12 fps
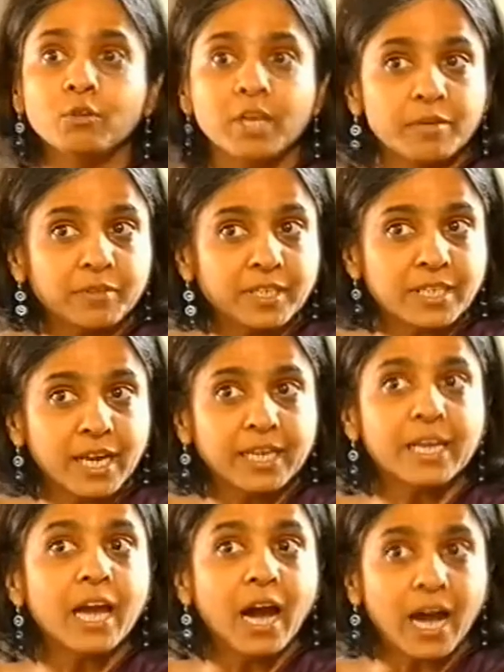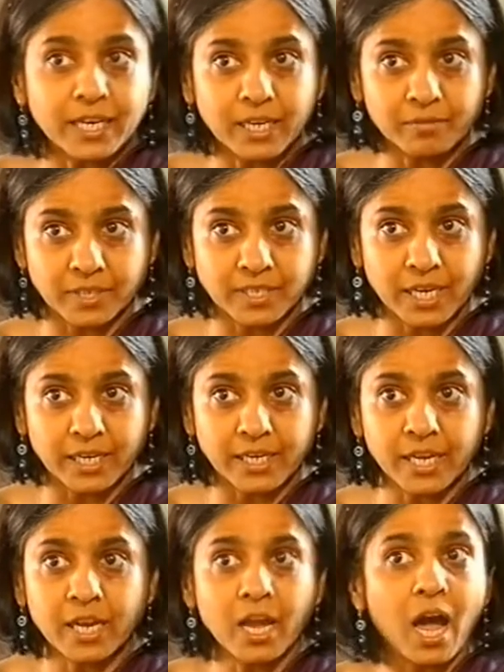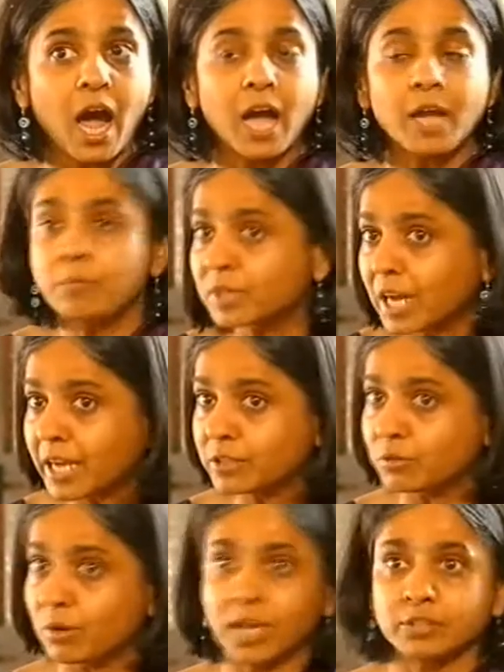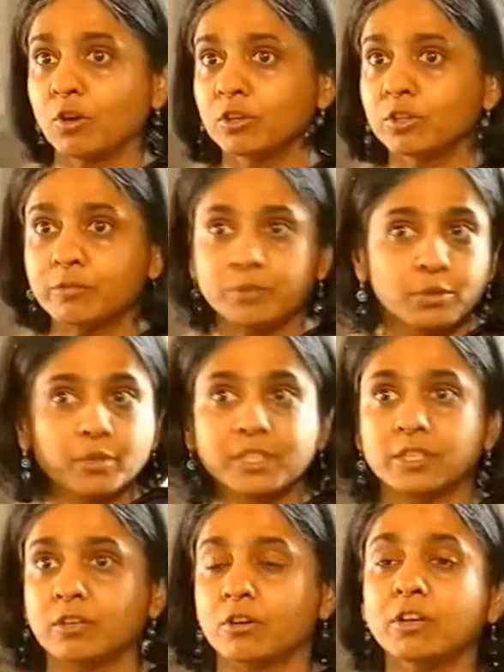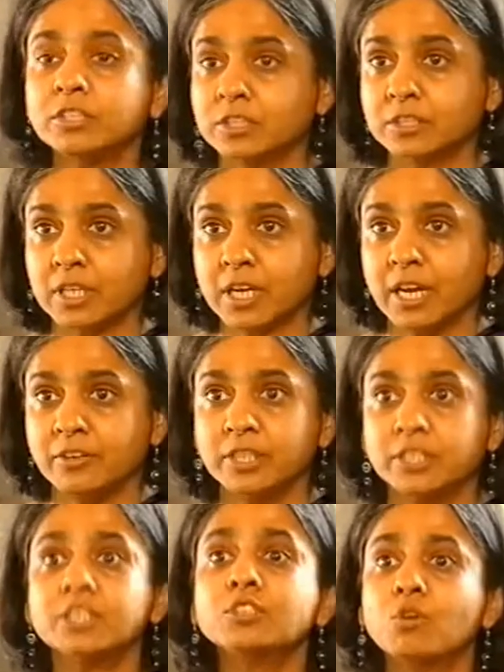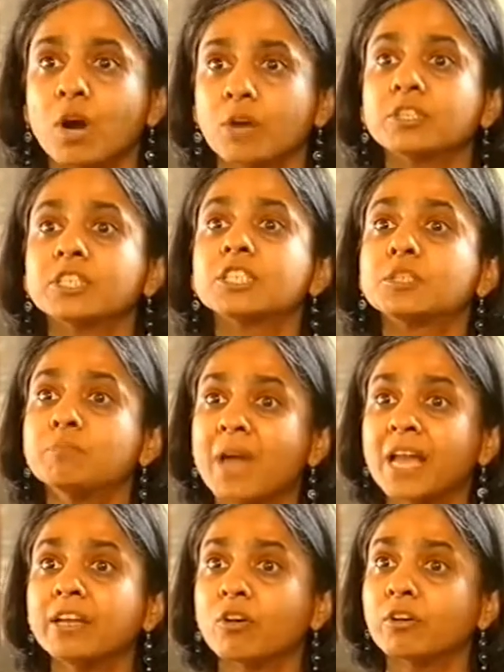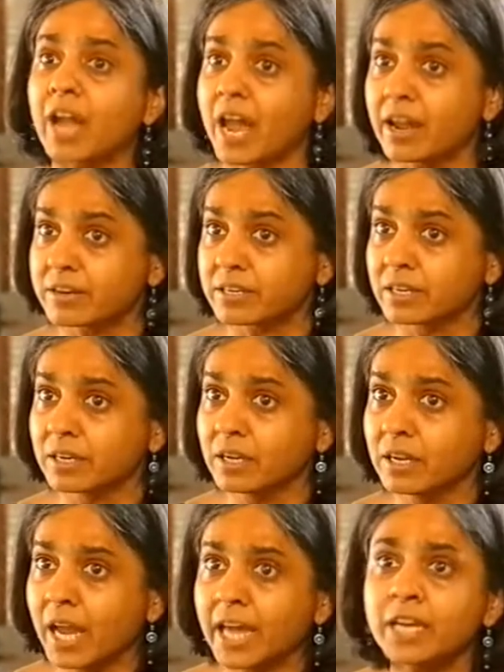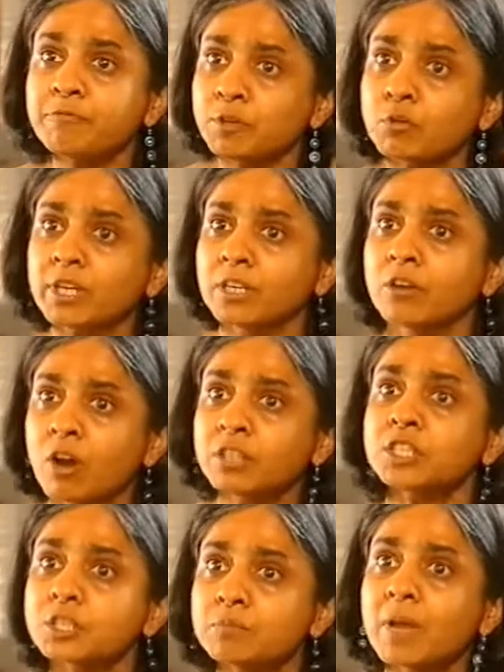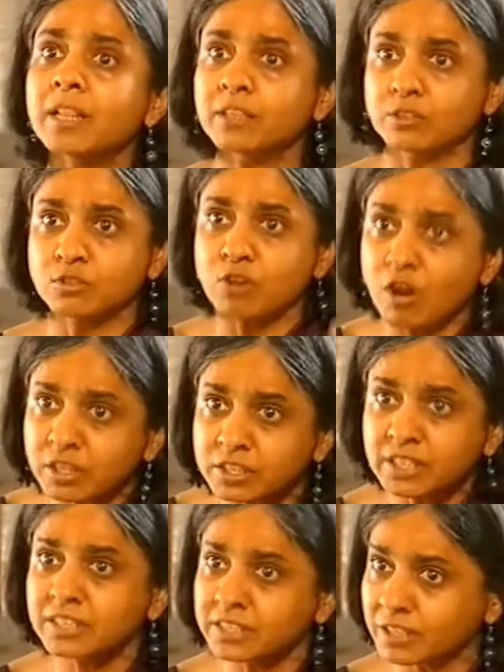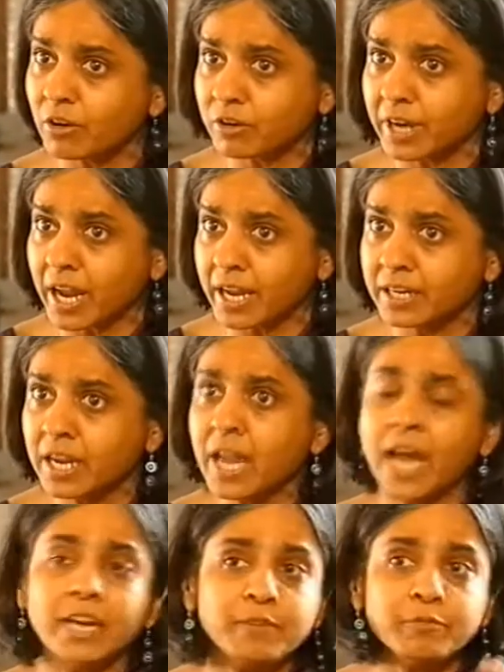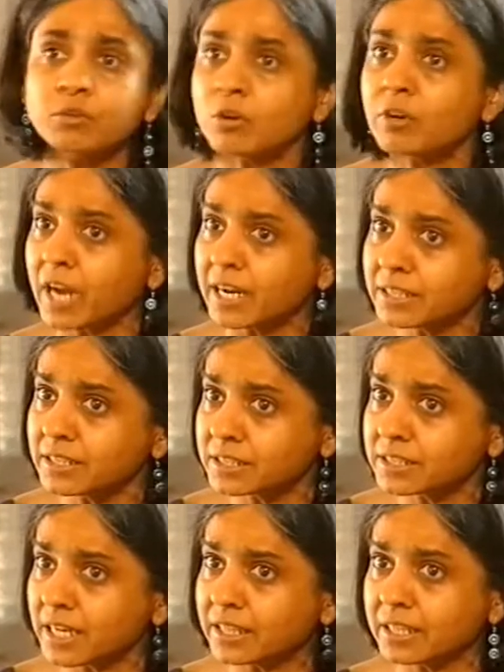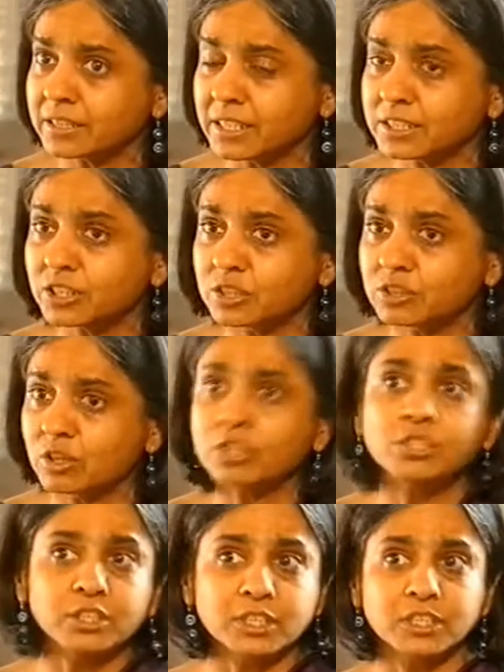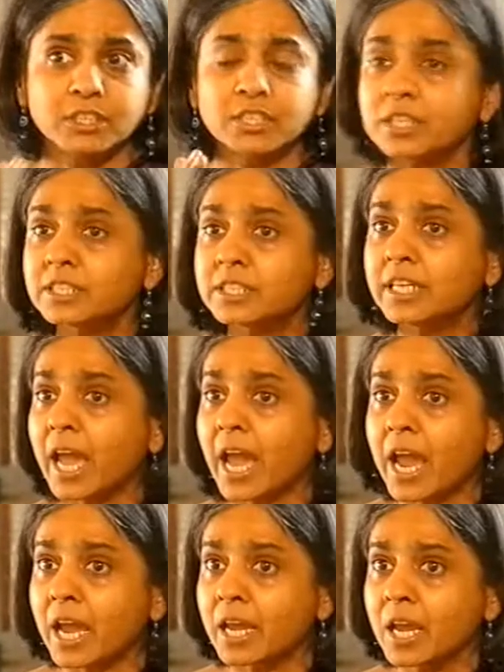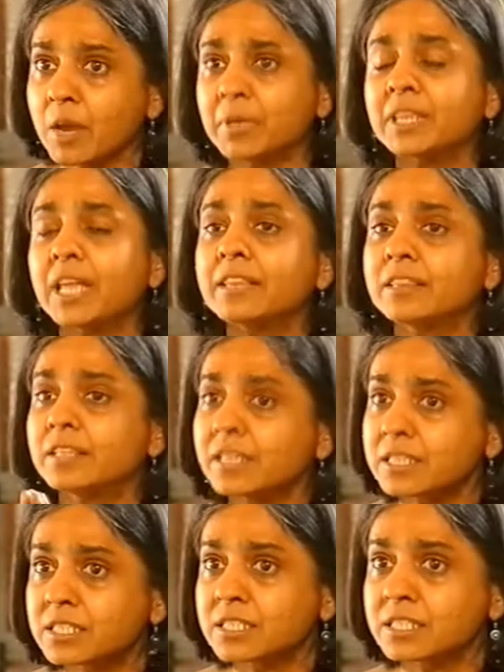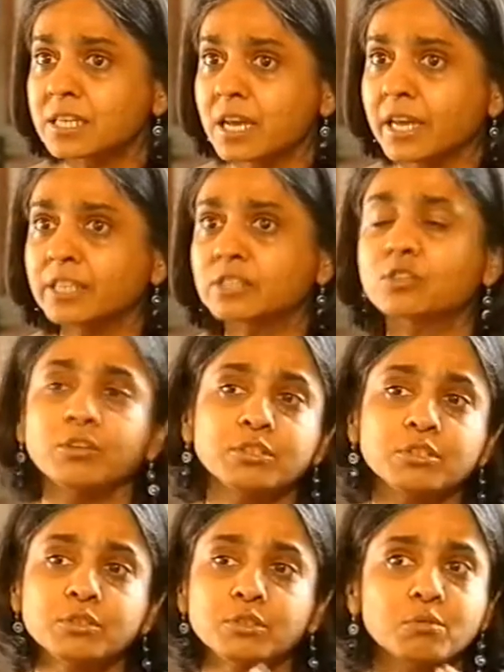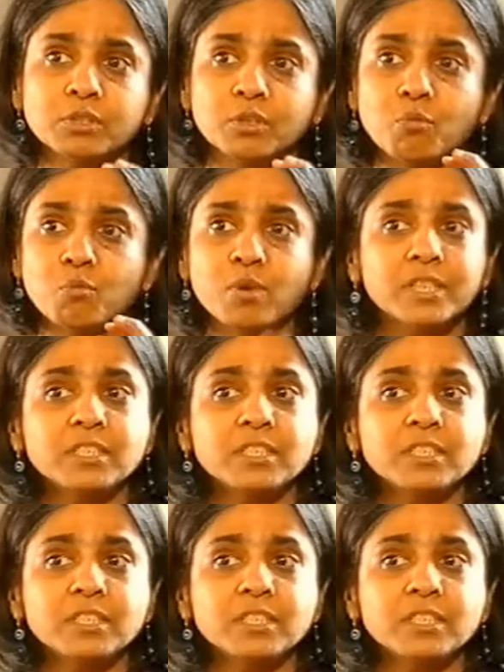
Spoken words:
you live in Delhi, I live in Delhi. I would like to ask all your viewers across the country, just go out and smell your air. And if you cannot smell the toxins in your air, and if you don't understand that this is not just dirty air, but that this is going to do the